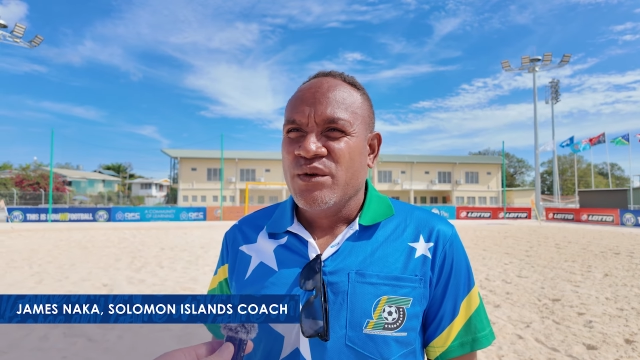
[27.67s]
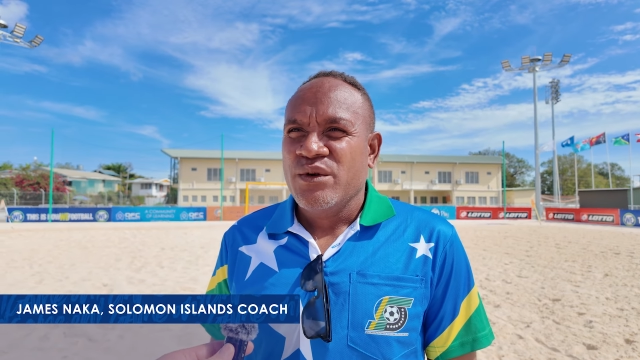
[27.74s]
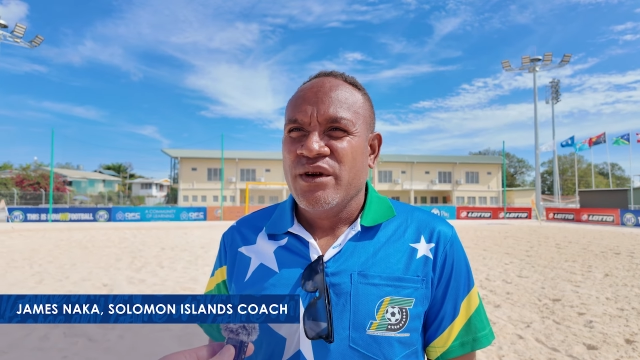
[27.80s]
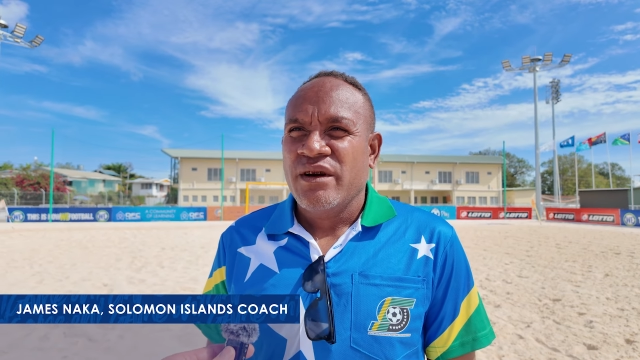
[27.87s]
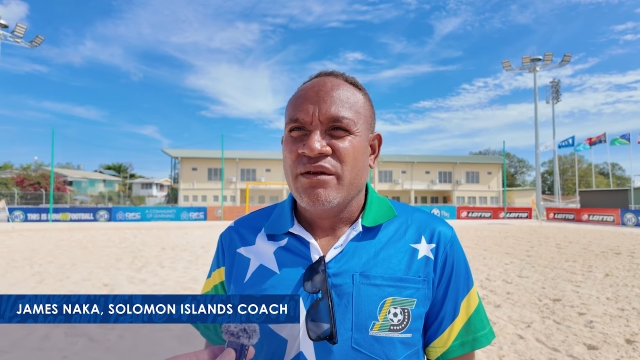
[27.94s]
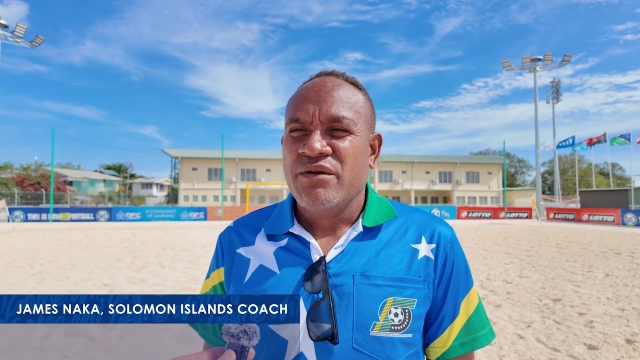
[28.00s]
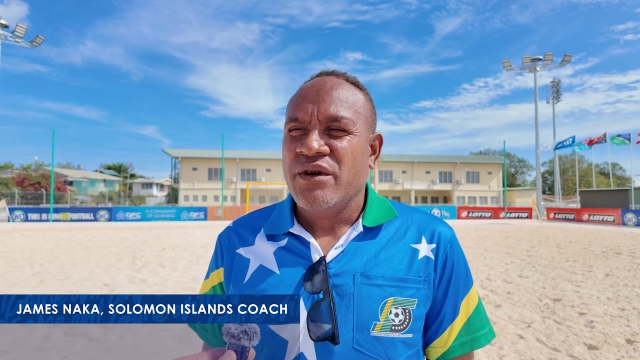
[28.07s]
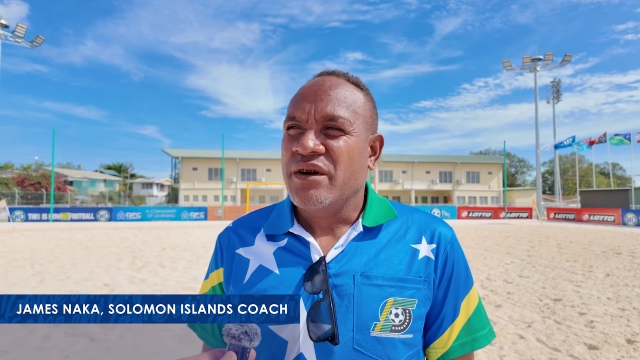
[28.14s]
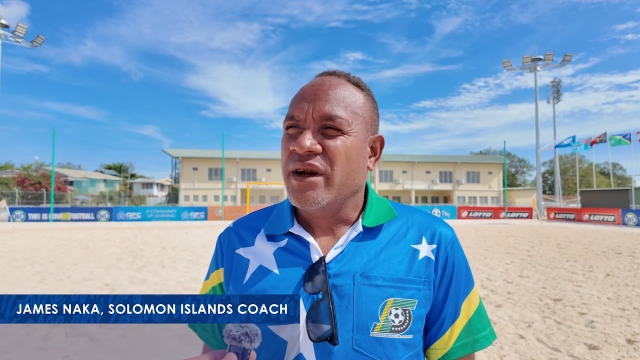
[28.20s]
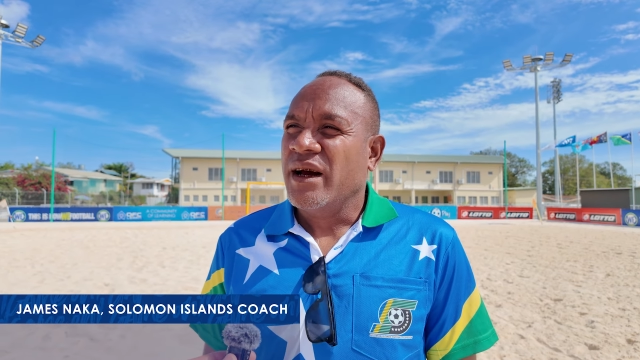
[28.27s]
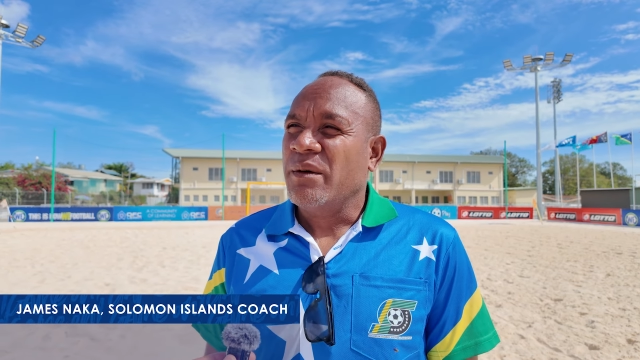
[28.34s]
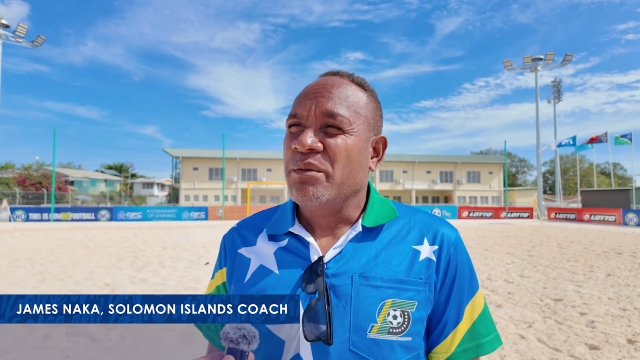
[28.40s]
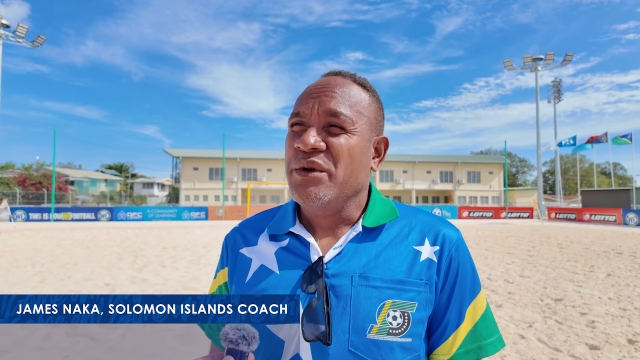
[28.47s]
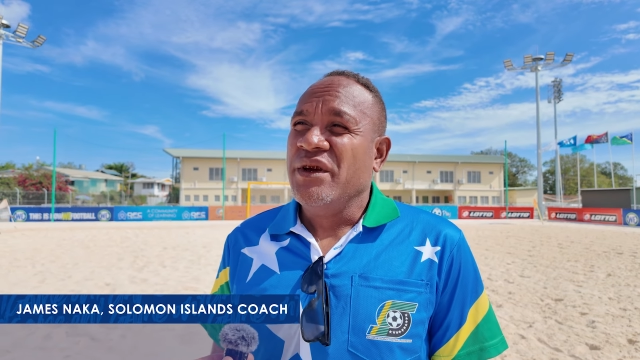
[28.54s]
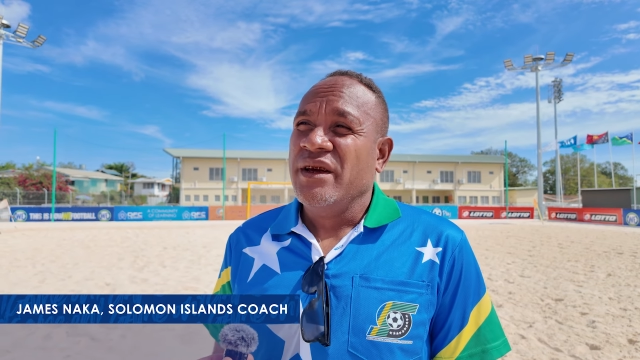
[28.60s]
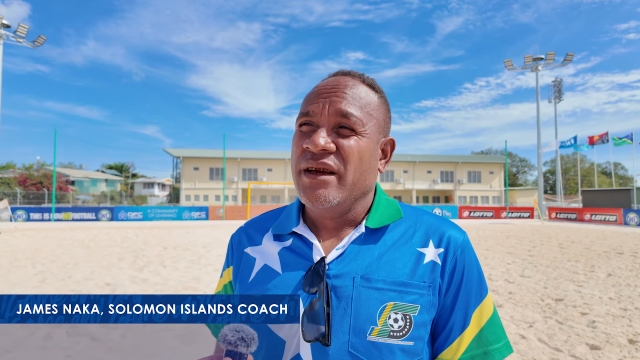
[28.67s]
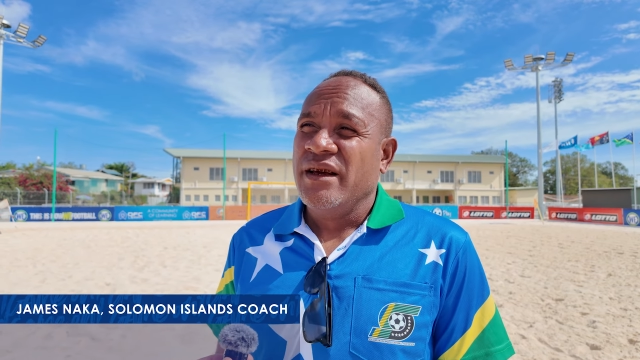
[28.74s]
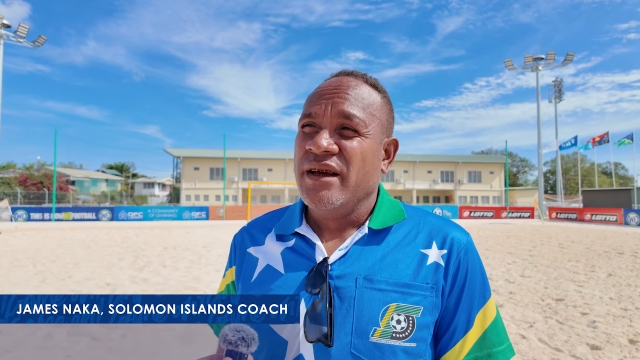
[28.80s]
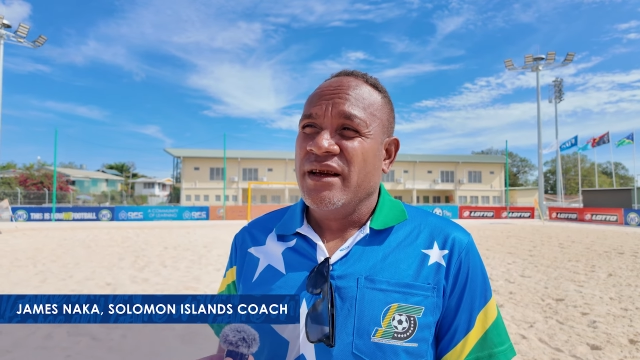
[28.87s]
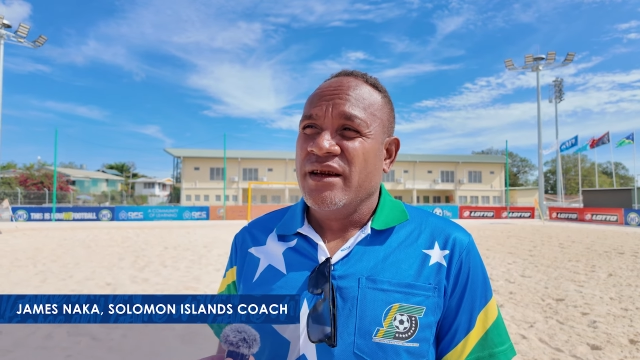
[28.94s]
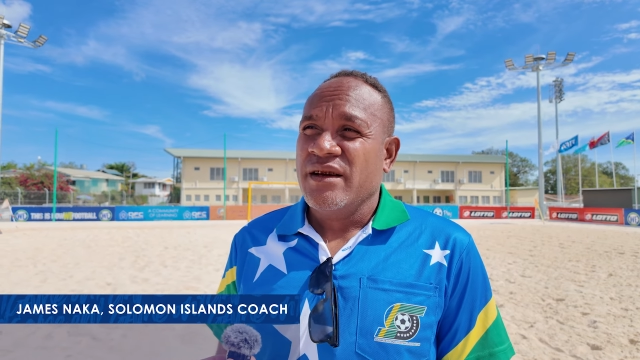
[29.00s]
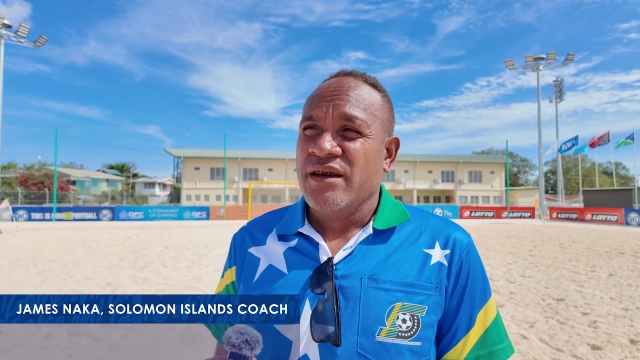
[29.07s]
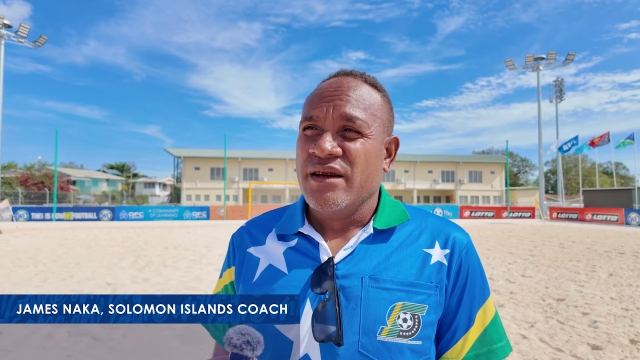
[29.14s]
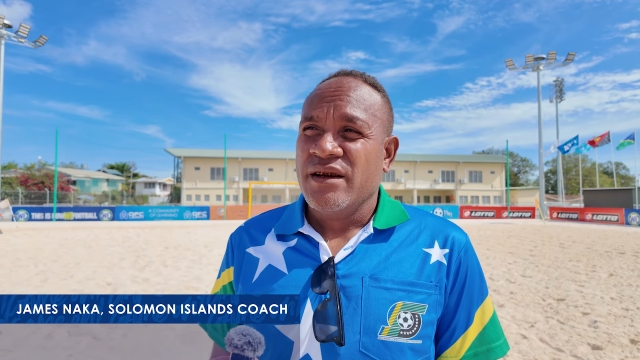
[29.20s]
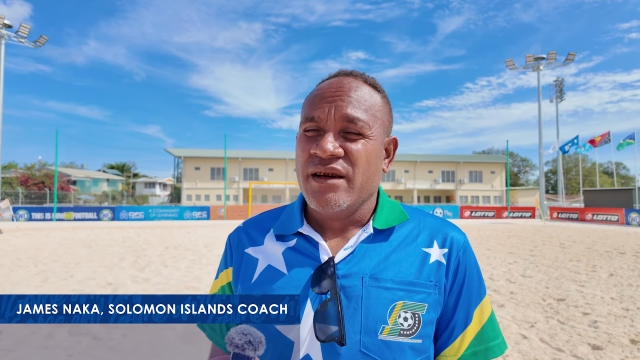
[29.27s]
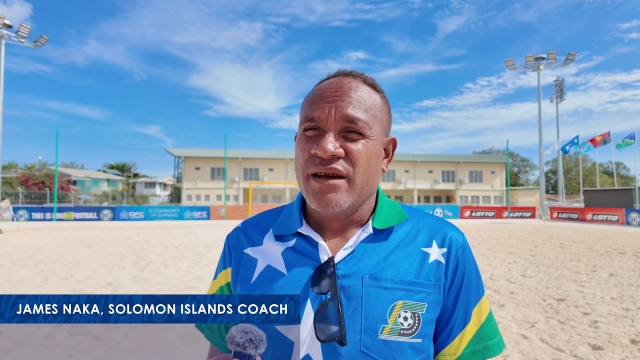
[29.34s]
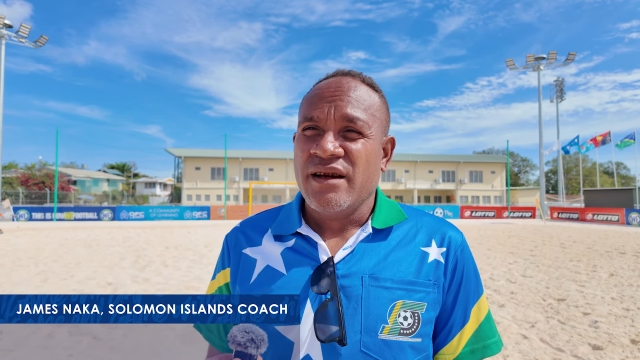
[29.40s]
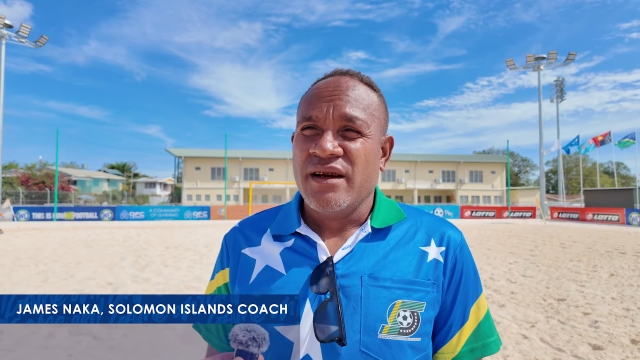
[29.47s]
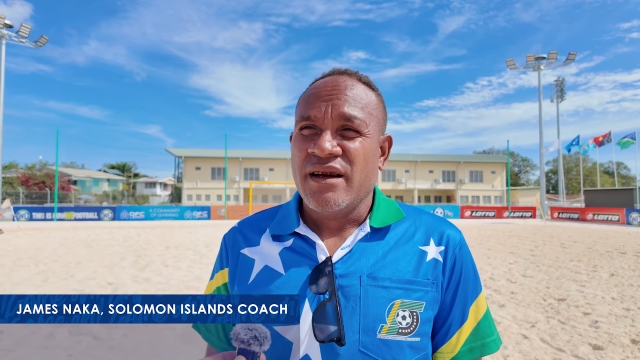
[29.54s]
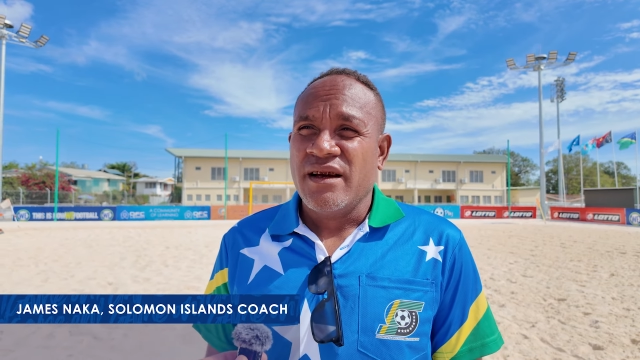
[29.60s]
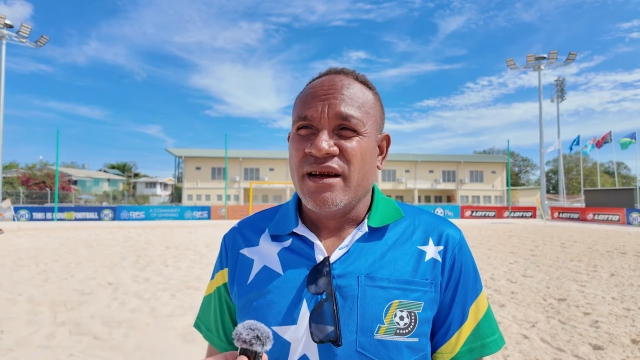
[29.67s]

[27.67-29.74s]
we are very happy uh,